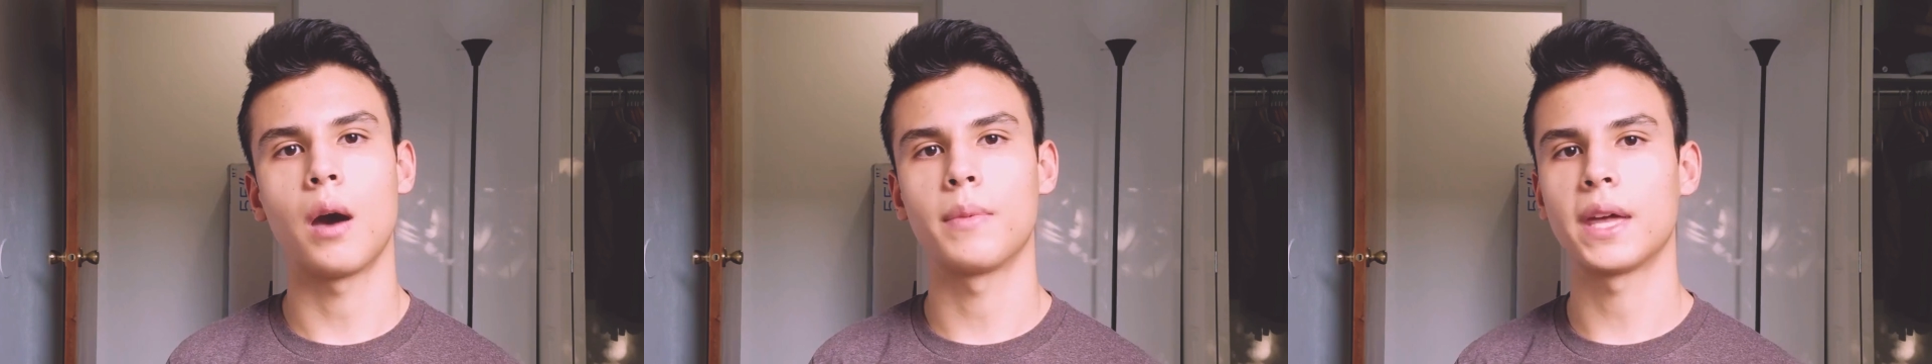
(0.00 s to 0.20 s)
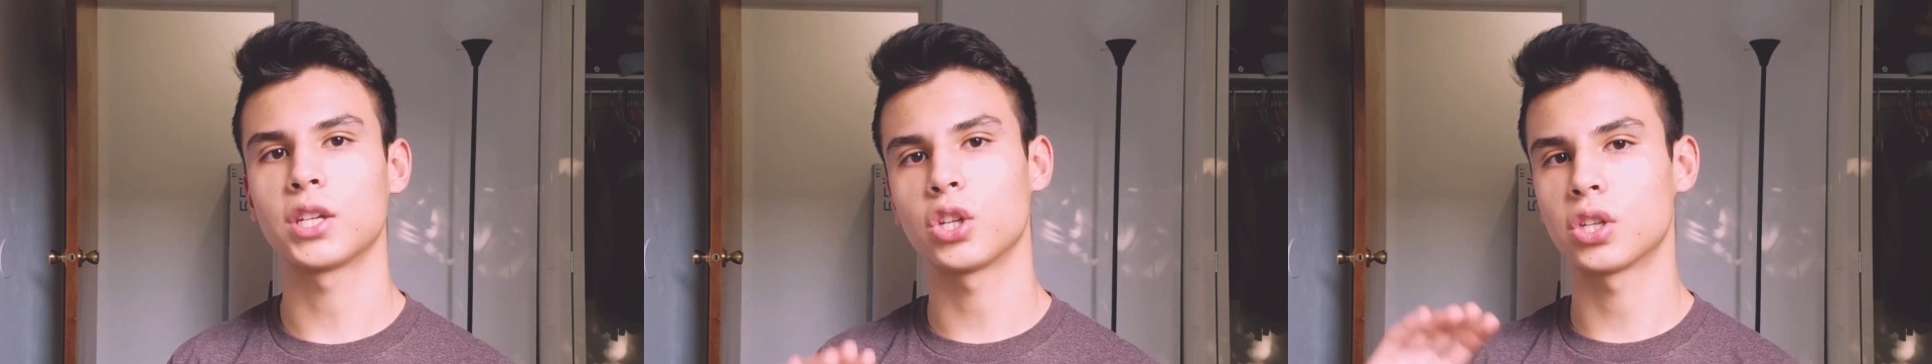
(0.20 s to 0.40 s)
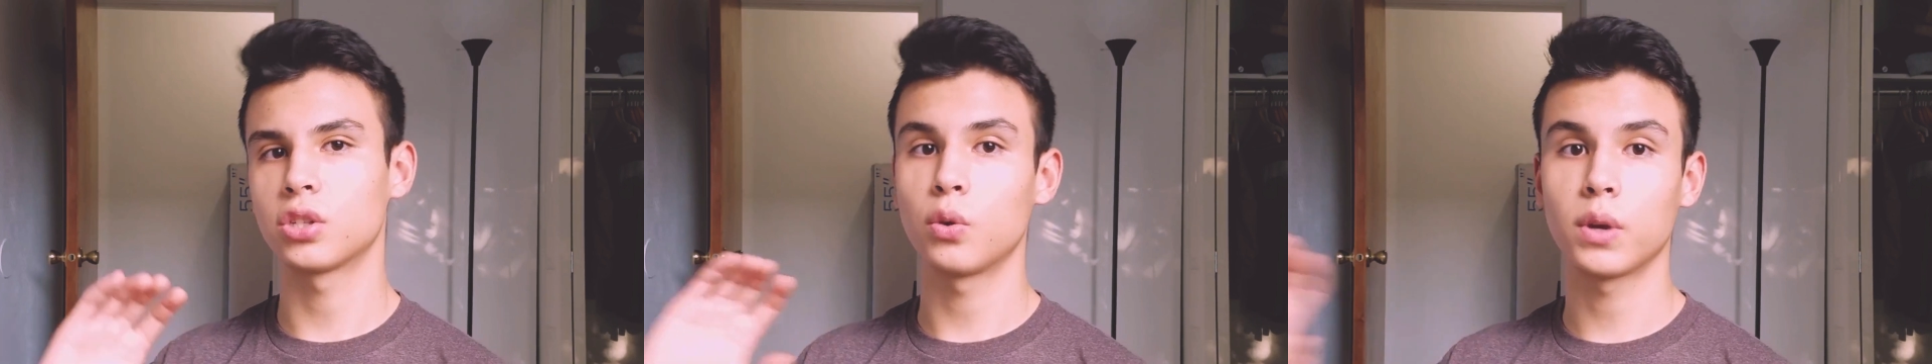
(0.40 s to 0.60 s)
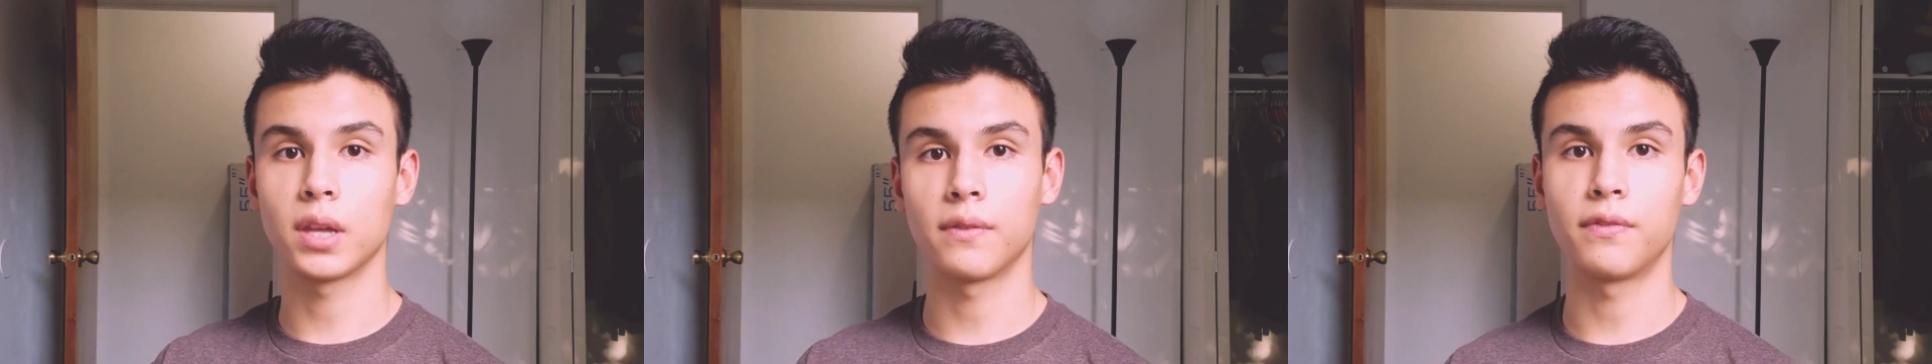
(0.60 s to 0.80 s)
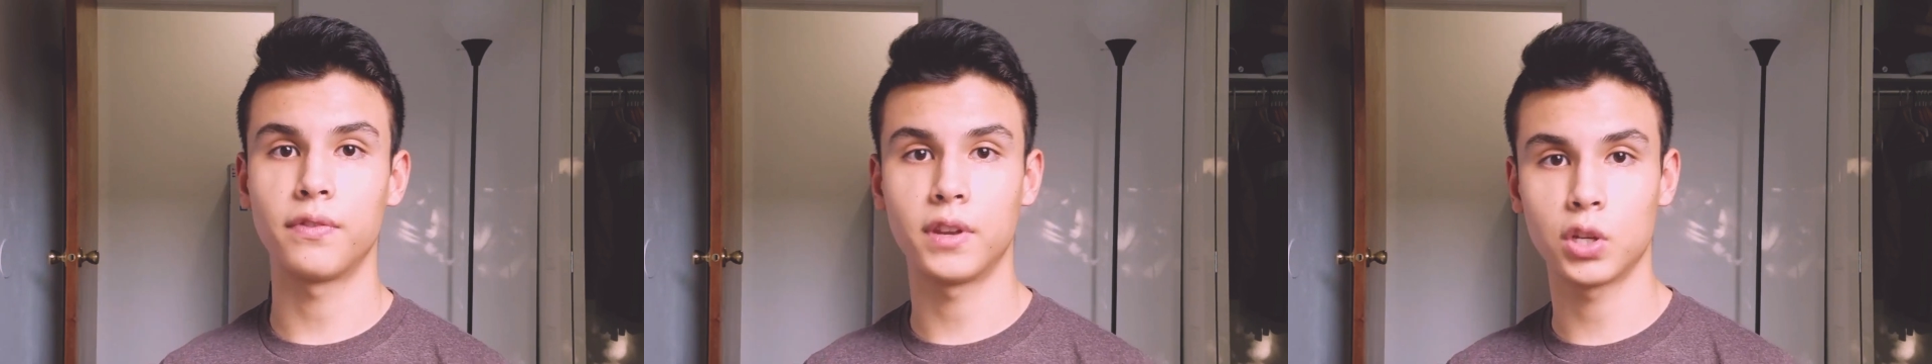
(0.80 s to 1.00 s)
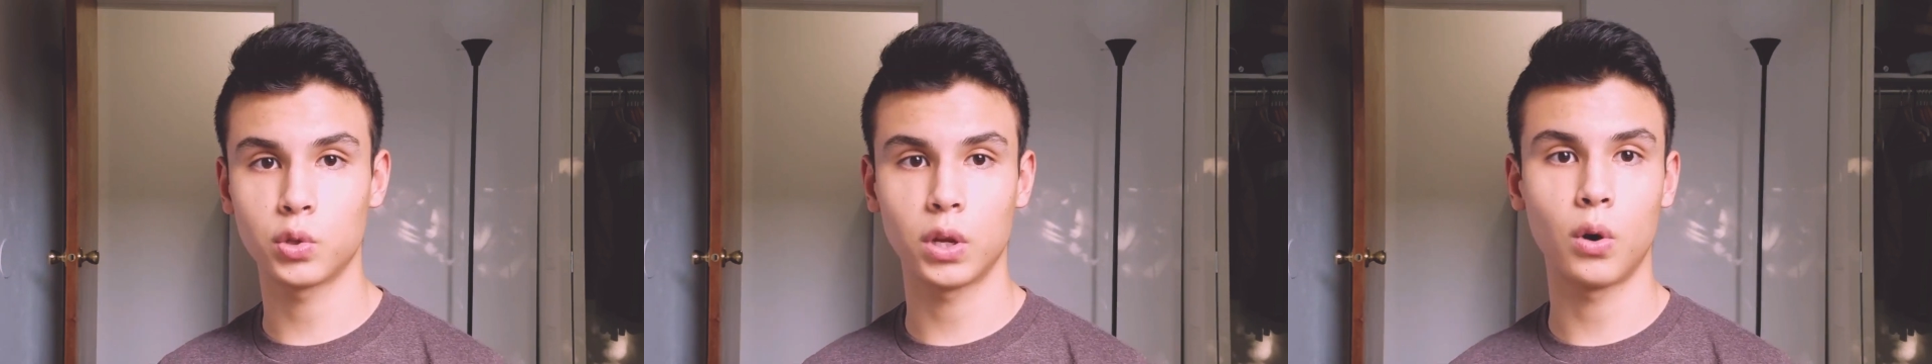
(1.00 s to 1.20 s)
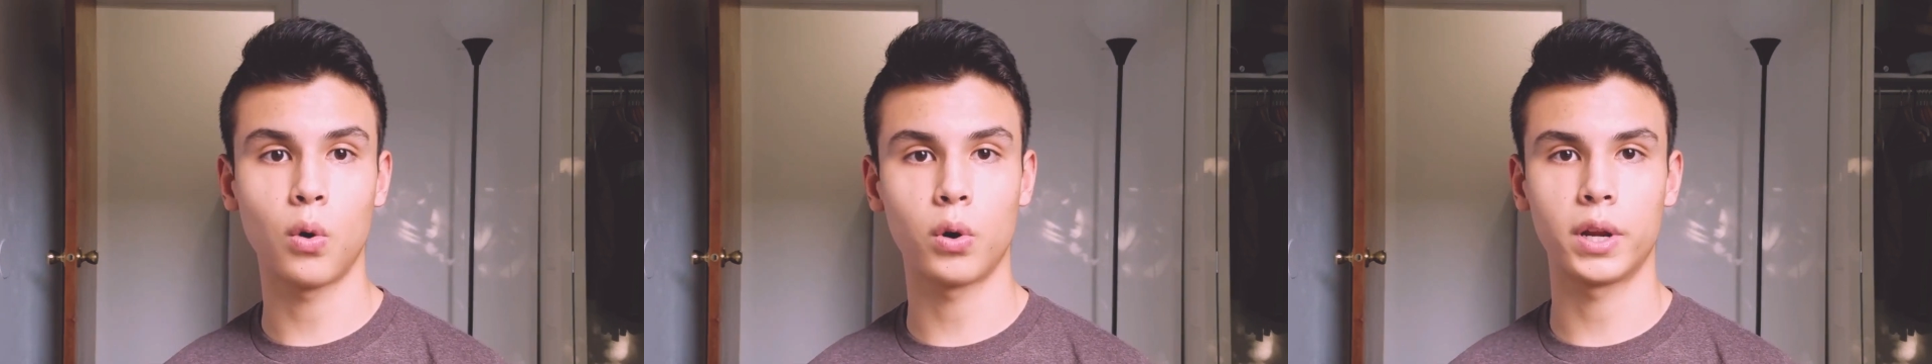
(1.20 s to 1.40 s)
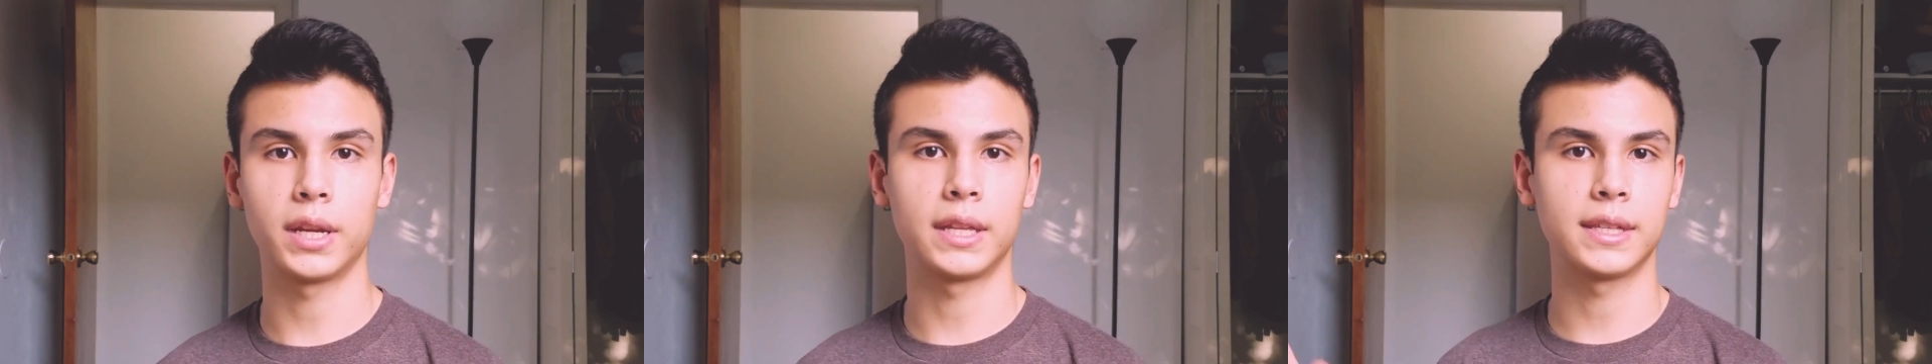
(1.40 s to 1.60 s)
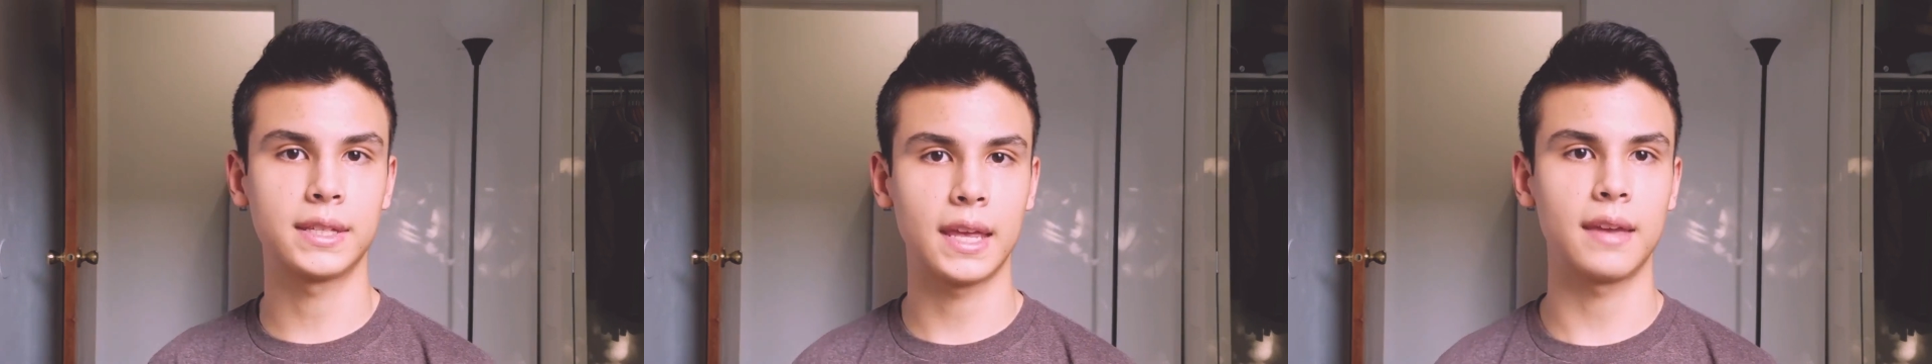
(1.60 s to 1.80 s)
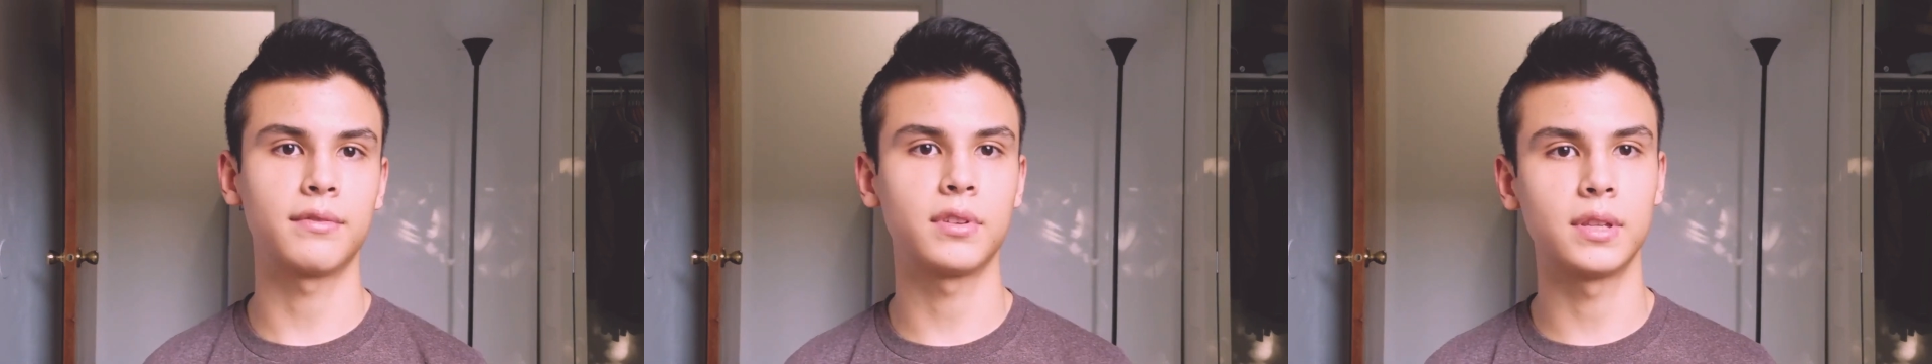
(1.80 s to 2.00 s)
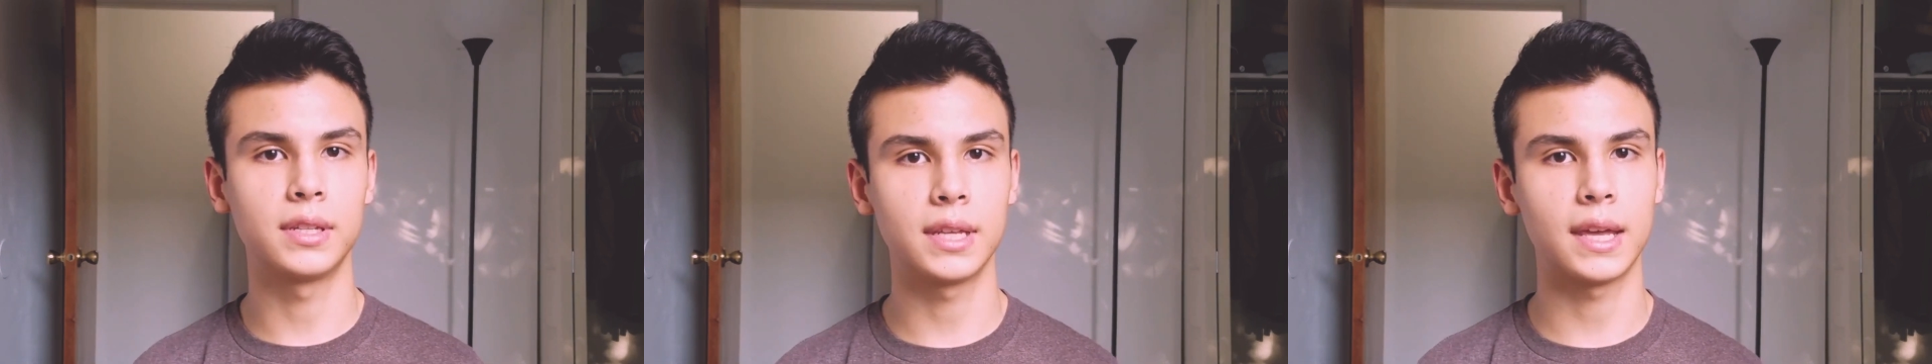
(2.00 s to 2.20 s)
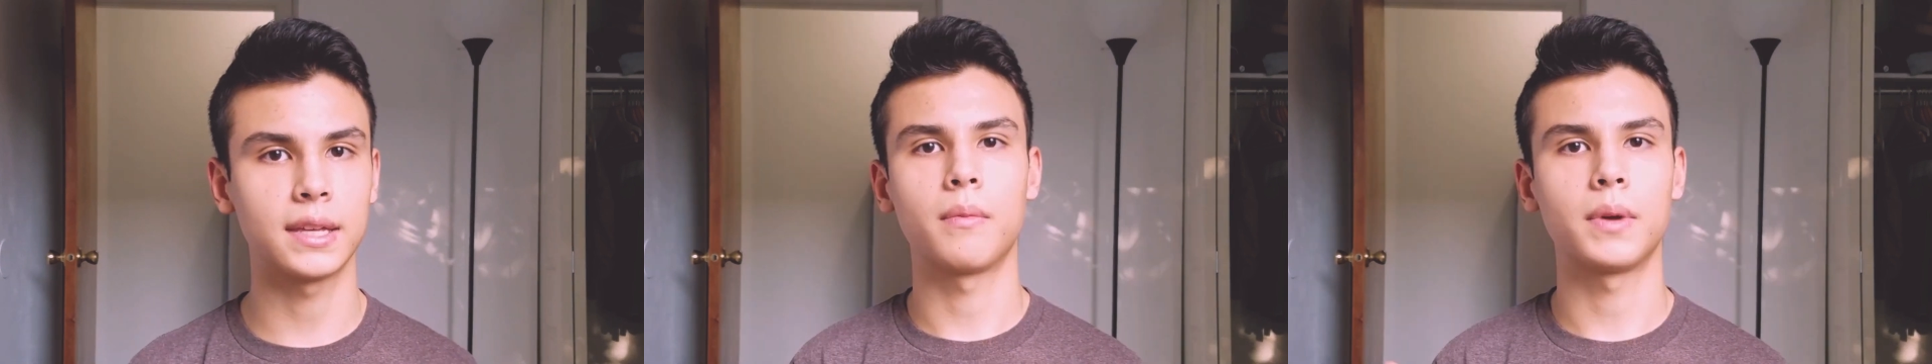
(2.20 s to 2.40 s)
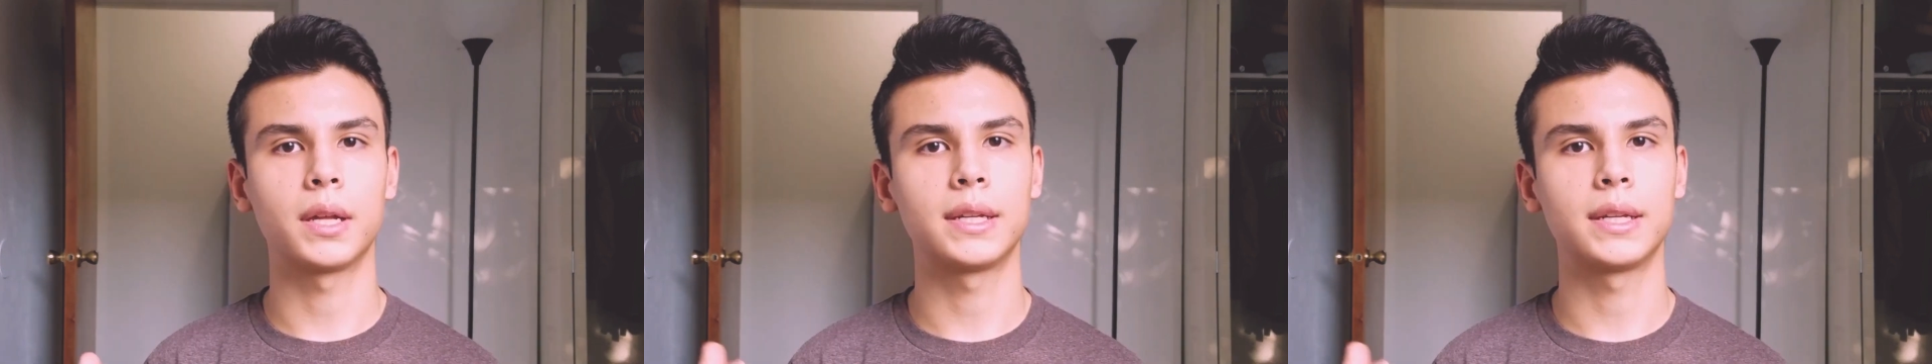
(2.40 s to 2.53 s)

That's just so it can finish recording and save to the disk.